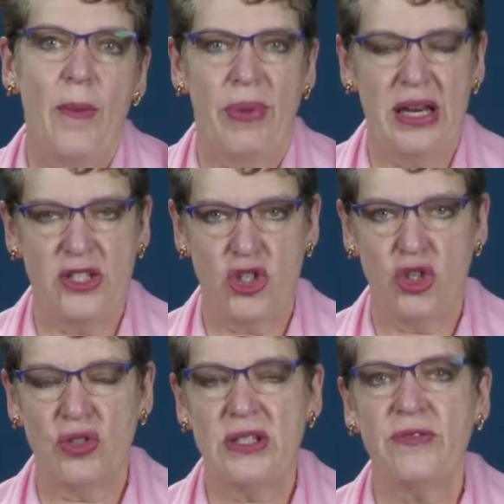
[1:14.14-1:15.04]
But as
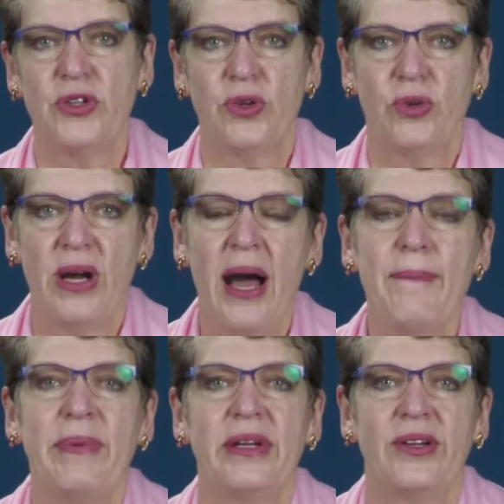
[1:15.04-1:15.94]
Joseph grew
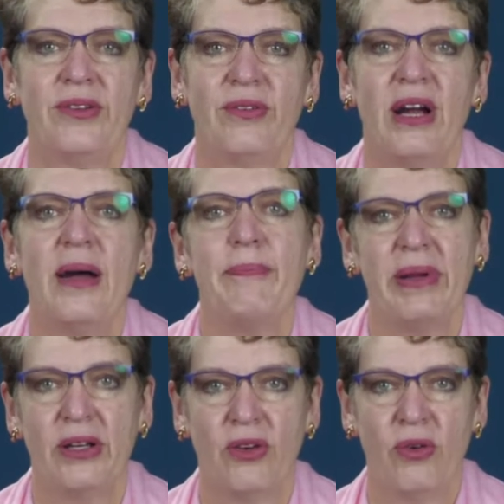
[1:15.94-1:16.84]
up and grew up
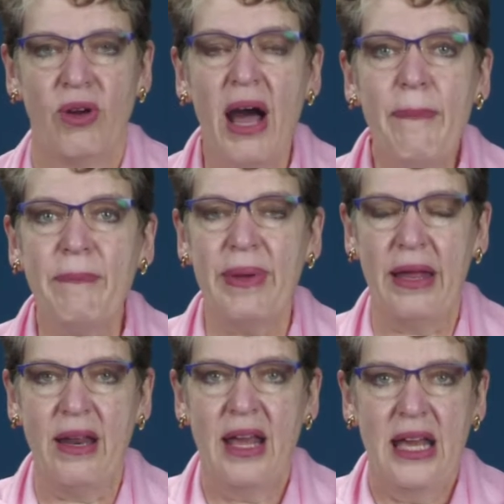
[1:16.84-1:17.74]
and grew up,
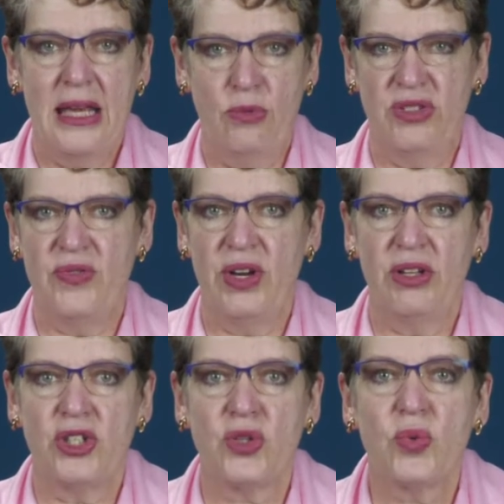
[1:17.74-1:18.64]
and he was
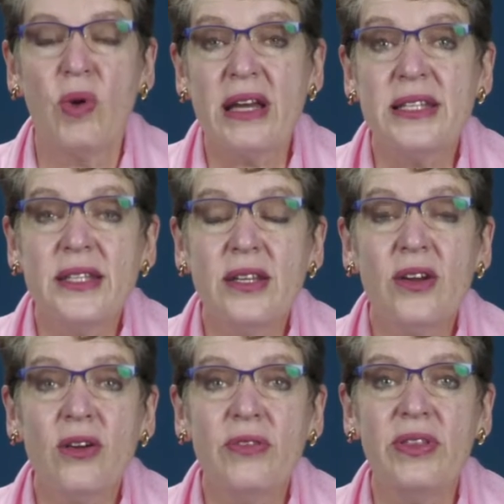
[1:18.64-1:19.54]
very trusted
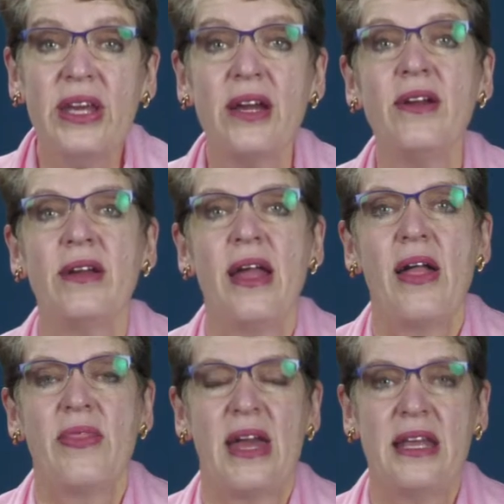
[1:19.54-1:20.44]
over there,
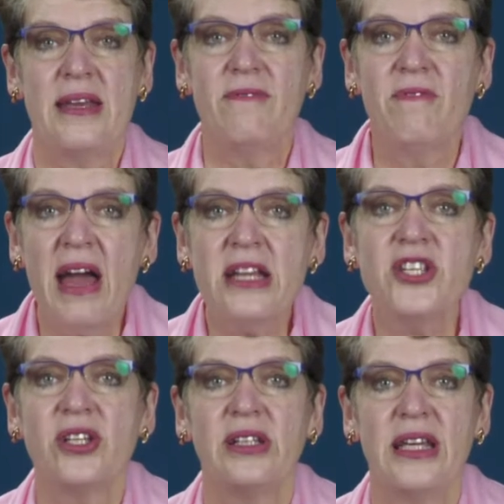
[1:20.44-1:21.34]
that he
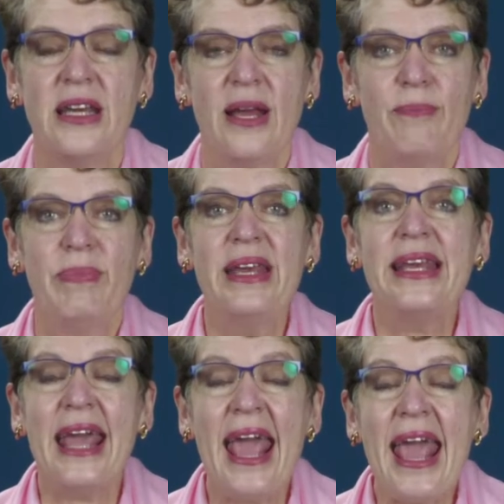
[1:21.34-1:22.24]
eventually
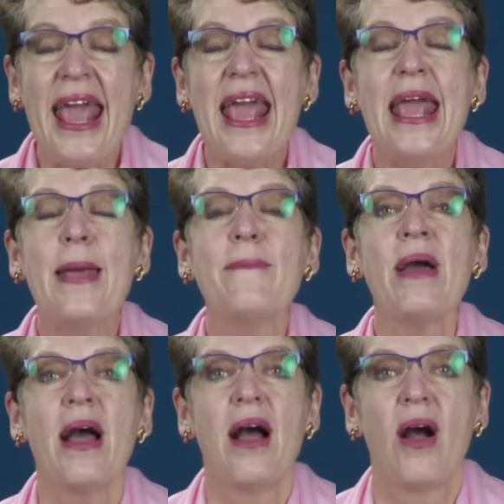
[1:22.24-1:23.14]
became
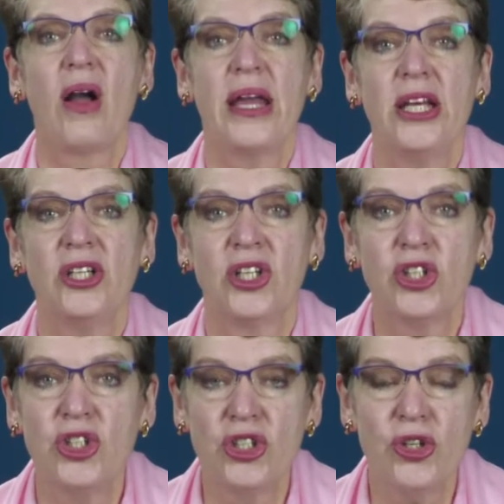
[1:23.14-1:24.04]
in
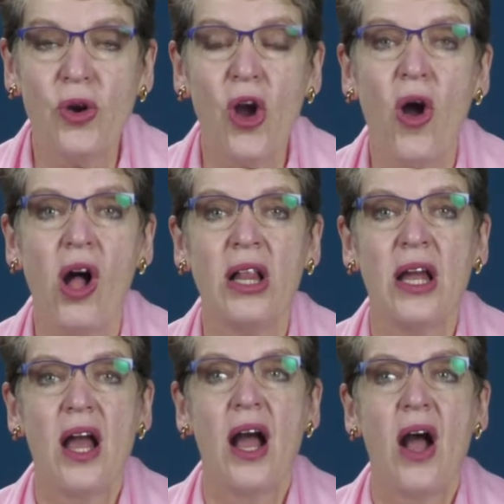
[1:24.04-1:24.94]
control
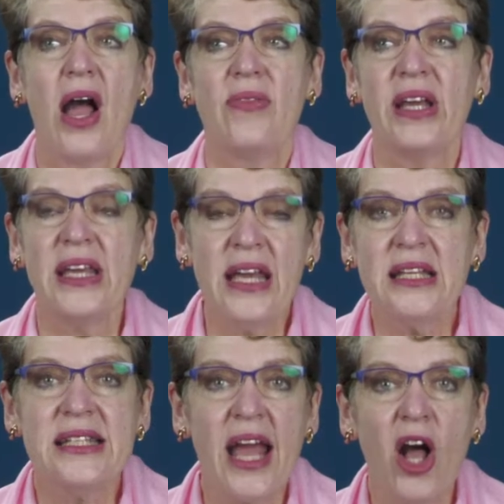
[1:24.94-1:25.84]
and the
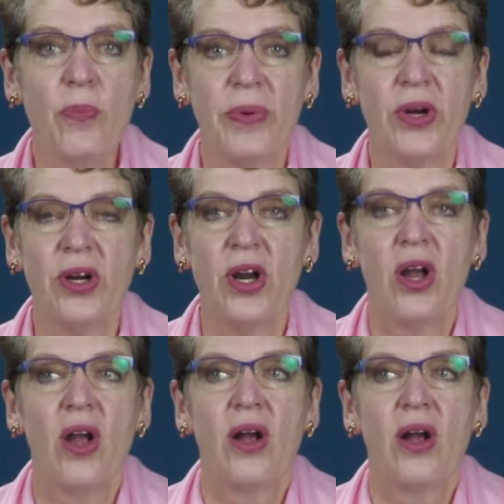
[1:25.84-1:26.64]
king's helper